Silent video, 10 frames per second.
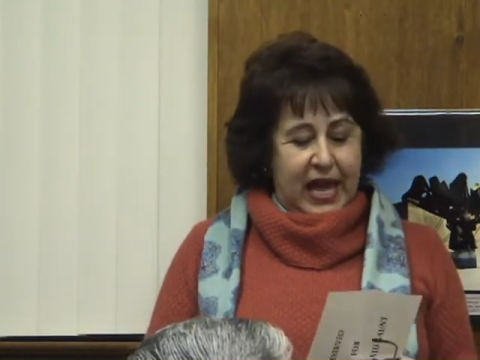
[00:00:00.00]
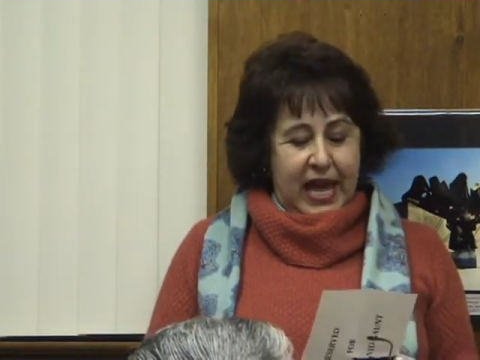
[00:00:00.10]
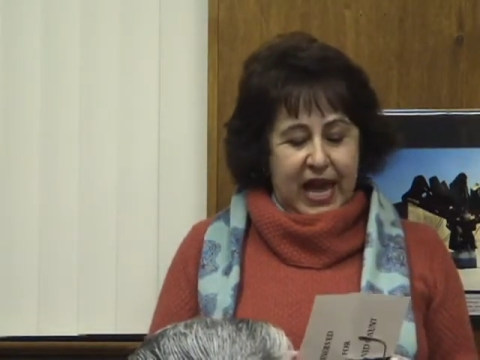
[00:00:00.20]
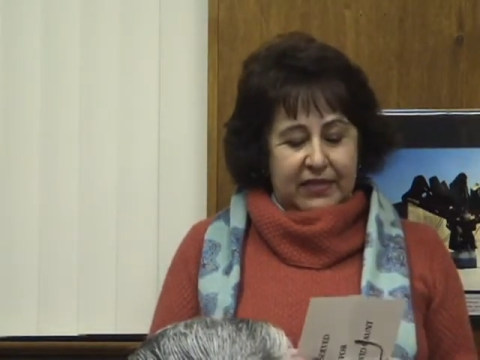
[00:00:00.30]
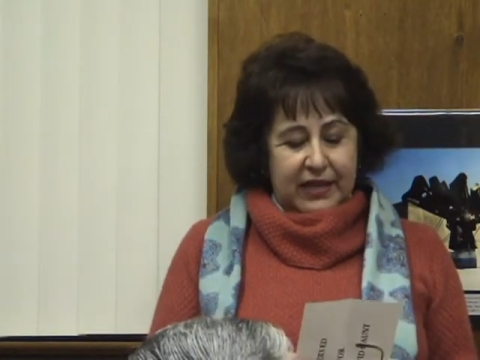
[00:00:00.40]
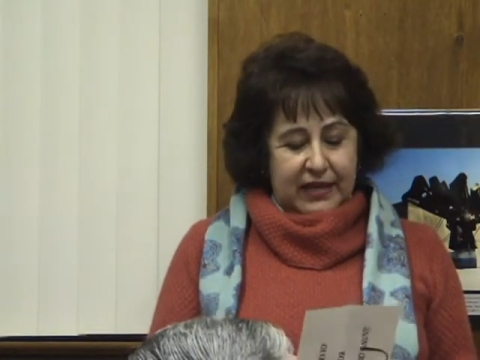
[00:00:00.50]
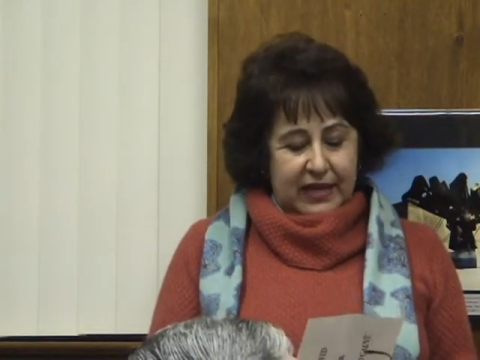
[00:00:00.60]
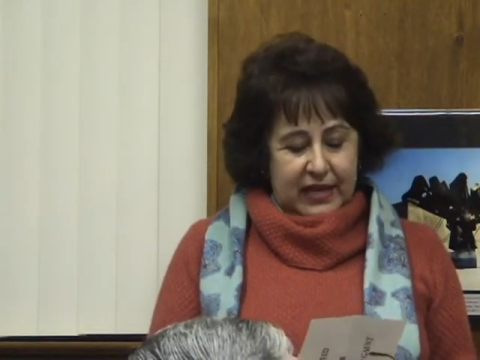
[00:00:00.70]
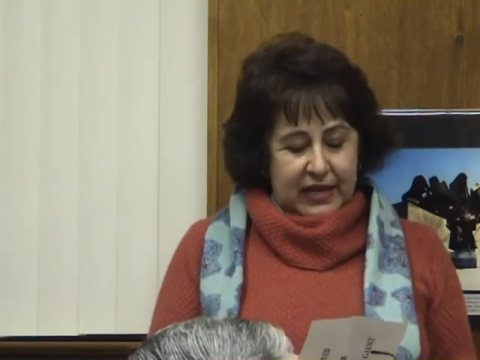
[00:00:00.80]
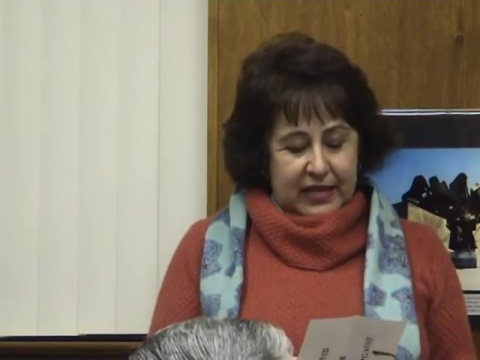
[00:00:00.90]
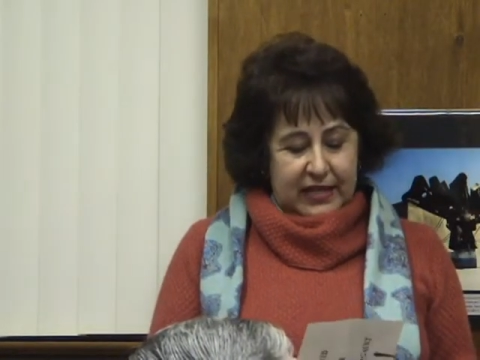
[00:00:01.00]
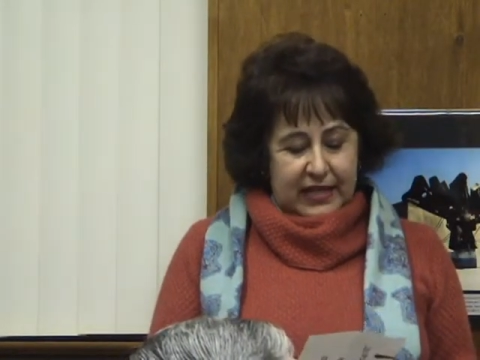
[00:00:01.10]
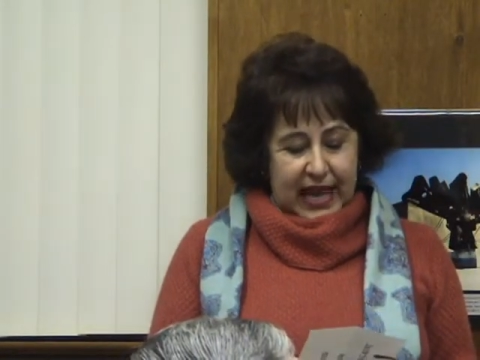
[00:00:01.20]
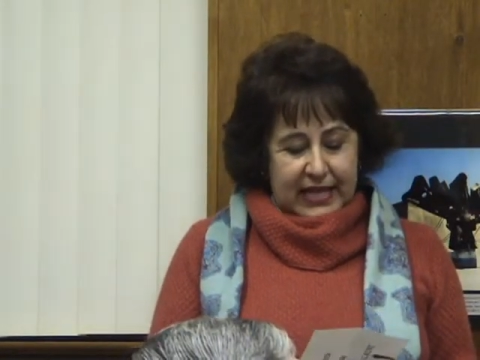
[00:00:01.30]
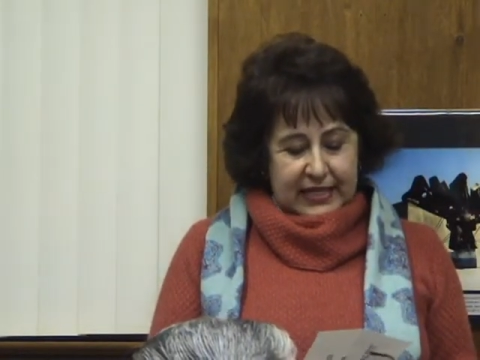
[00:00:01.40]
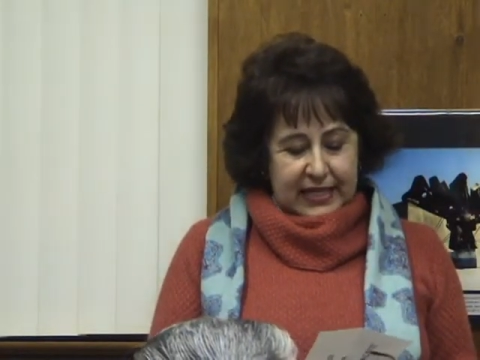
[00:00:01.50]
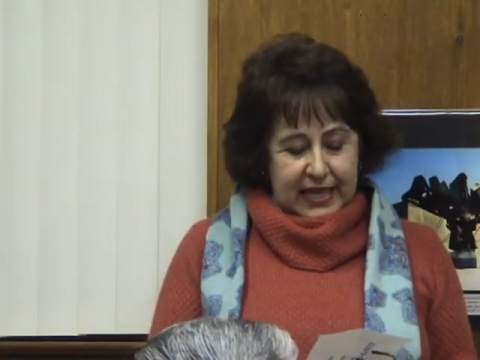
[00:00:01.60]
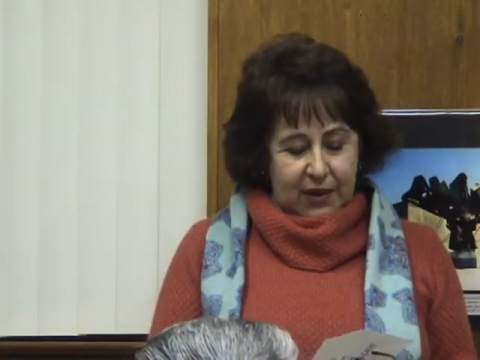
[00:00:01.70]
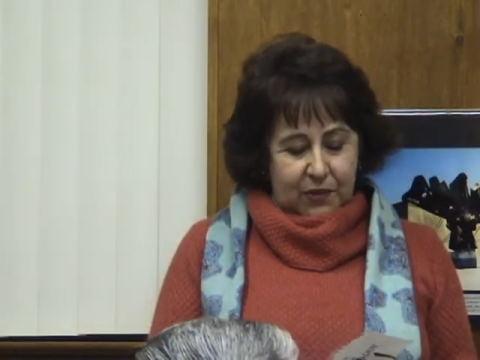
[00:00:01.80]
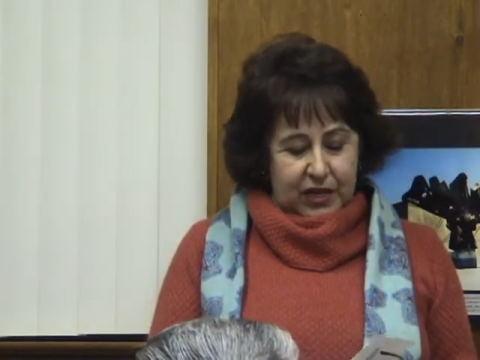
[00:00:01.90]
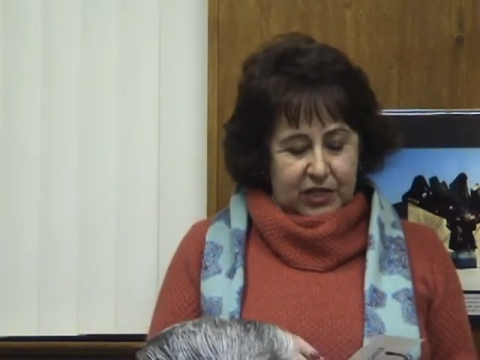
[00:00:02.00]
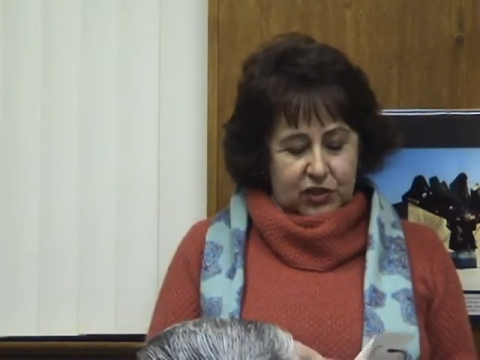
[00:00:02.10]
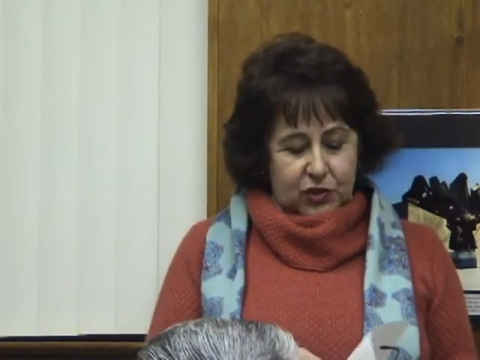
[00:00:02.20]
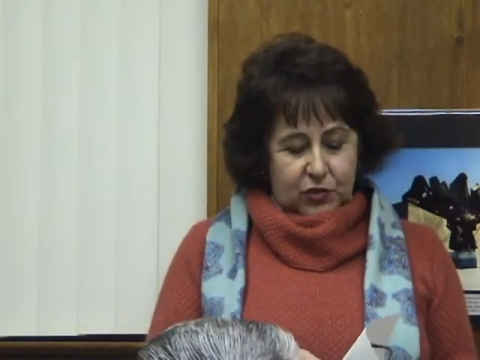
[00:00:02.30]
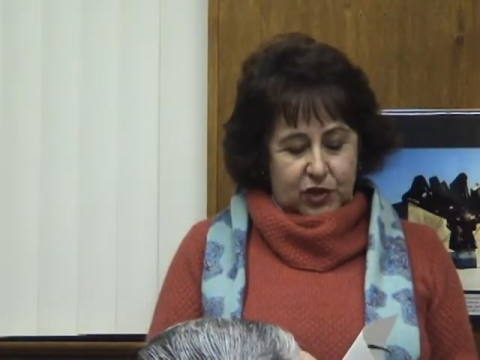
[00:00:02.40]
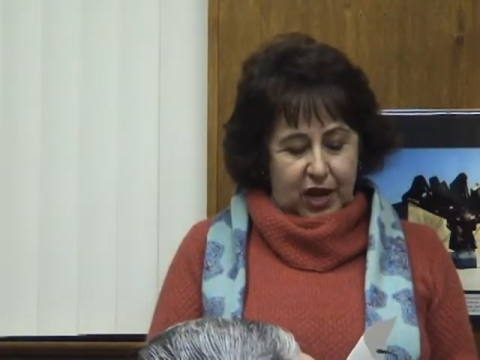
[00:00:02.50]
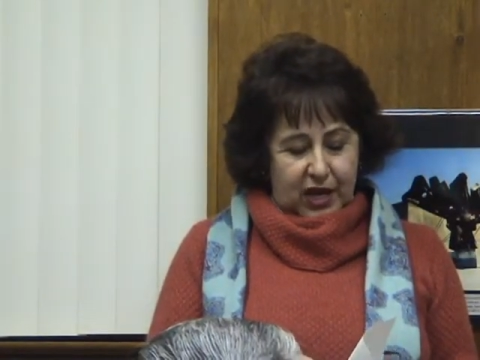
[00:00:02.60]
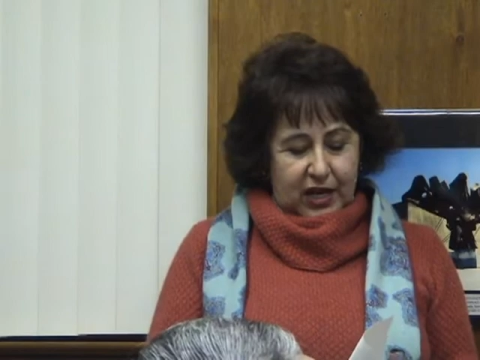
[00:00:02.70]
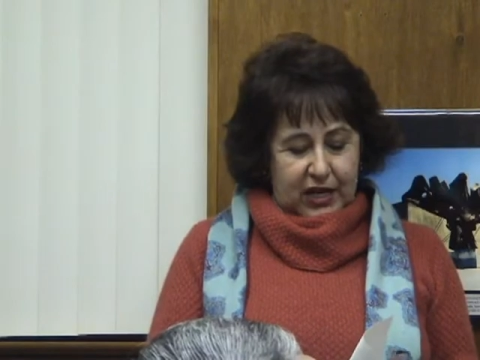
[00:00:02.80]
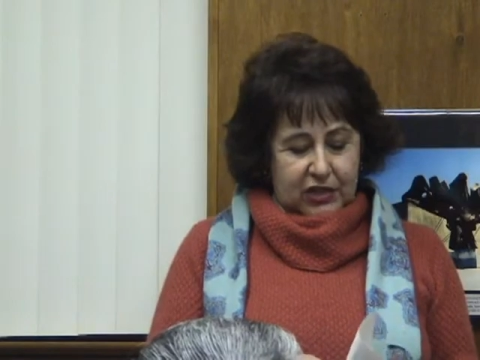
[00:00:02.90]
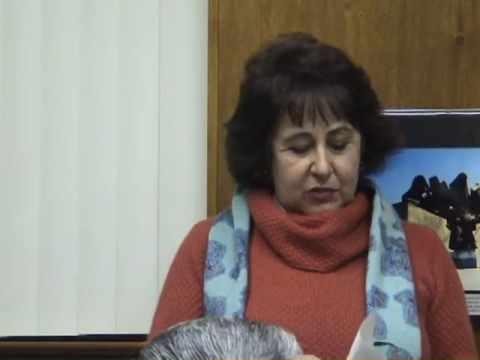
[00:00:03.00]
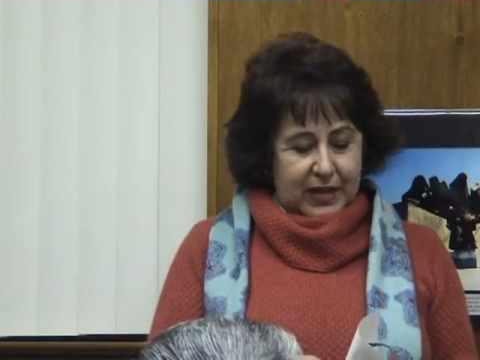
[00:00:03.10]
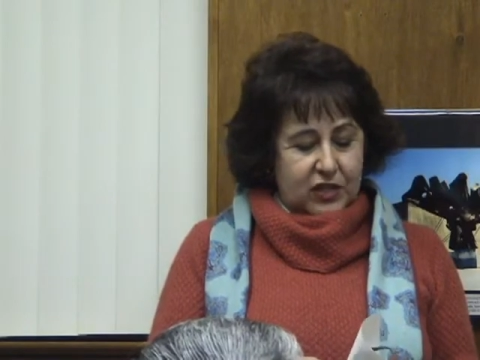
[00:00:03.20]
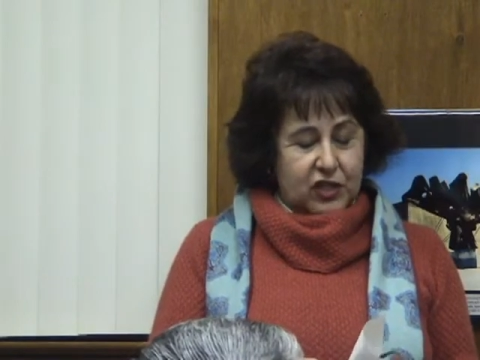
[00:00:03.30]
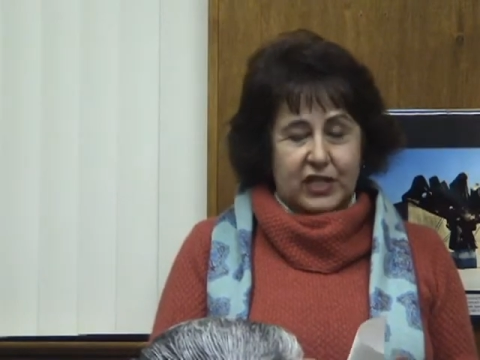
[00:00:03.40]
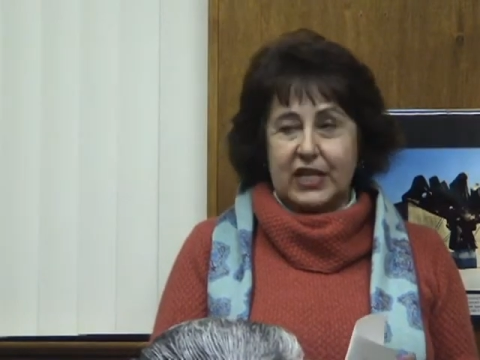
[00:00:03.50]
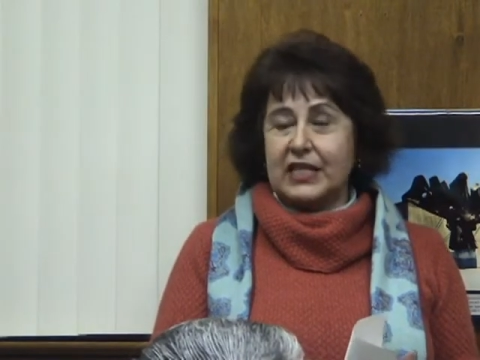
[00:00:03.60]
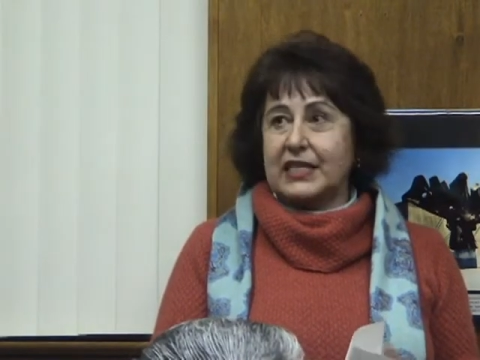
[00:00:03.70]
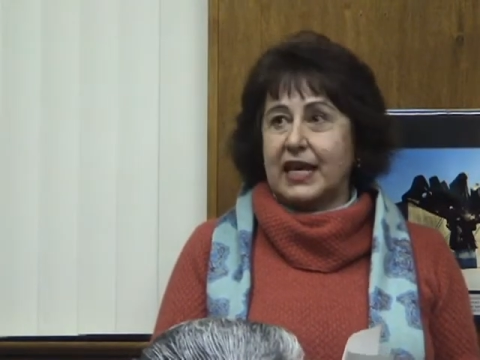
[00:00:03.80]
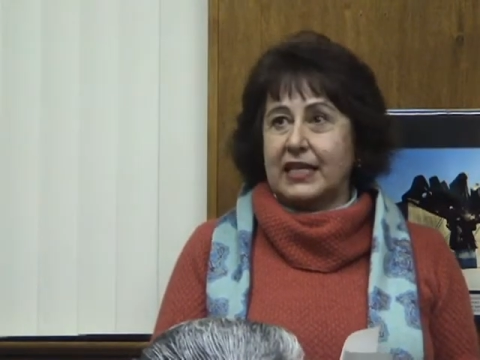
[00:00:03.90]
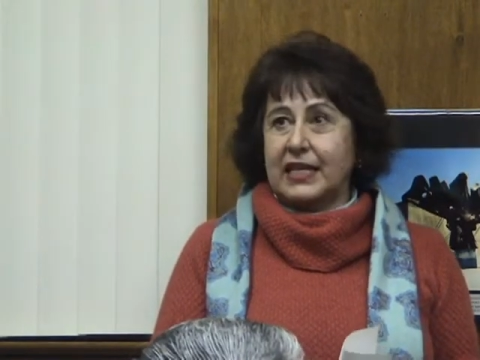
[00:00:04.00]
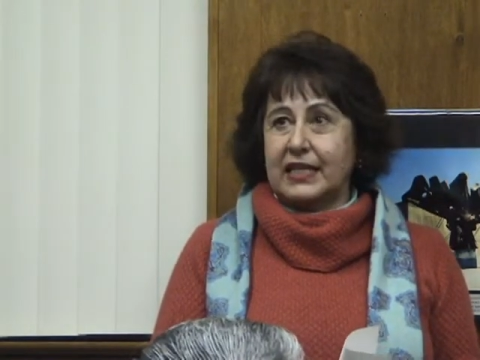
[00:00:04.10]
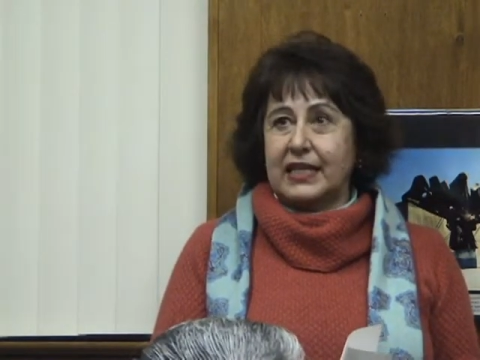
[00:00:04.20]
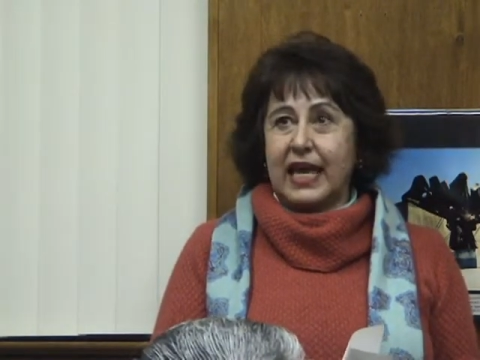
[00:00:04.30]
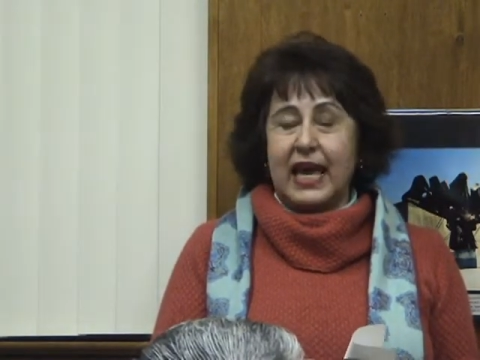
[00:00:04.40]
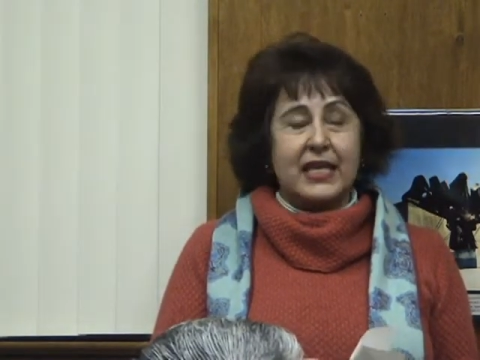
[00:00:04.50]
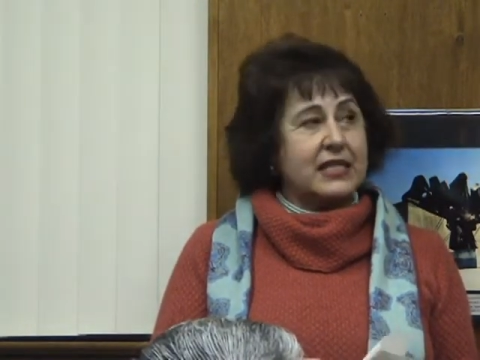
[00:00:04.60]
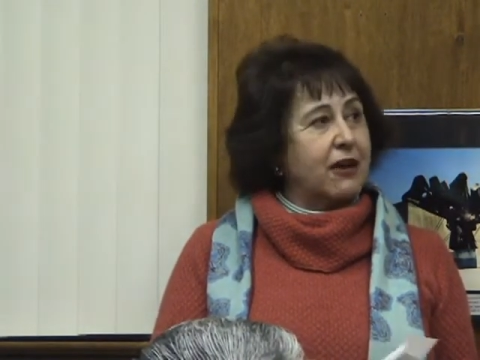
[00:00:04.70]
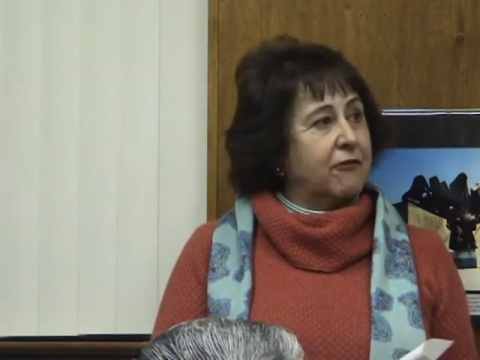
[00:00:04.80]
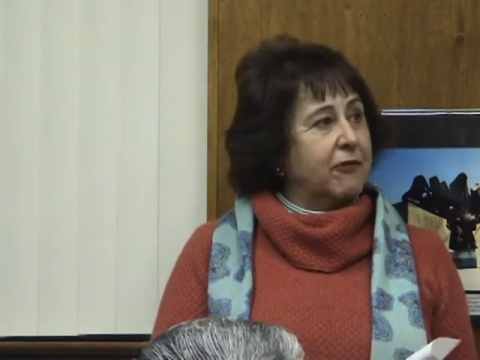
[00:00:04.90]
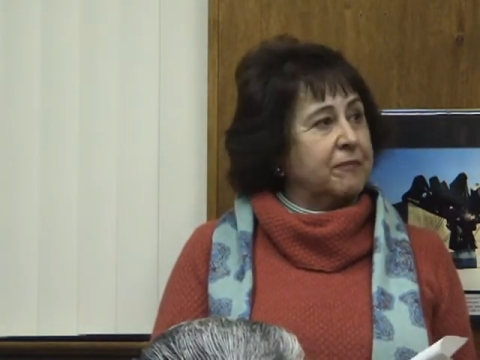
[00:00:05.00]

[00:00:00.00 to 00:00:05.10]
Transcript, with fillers: And the last thing I wanted to mention is that in the case of